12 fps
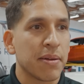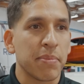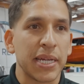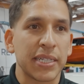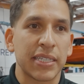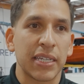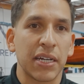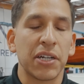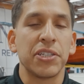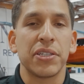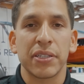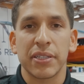Makes it
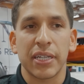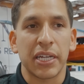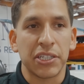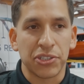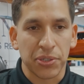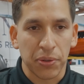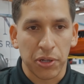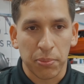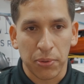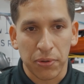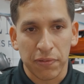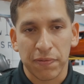
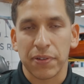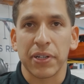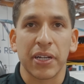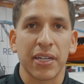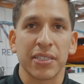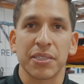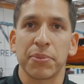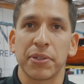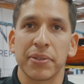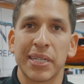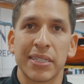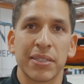unenjoyable for the customer.
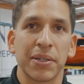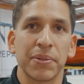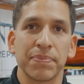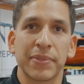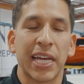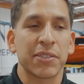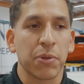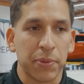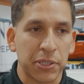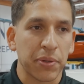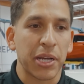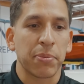So that's what we
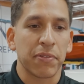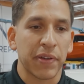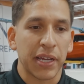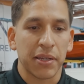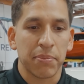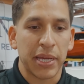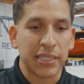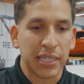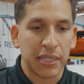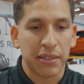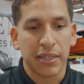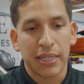try to prevent.
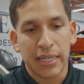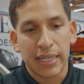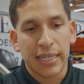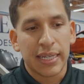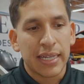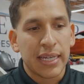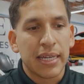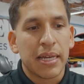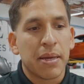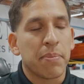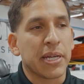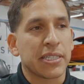It
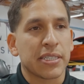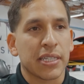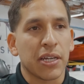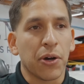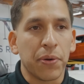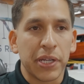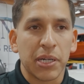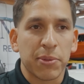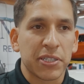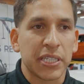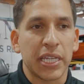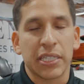makes owning a
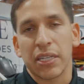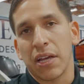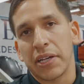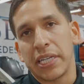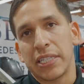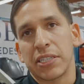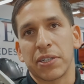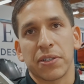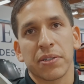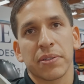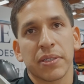Mercedes a lot easier.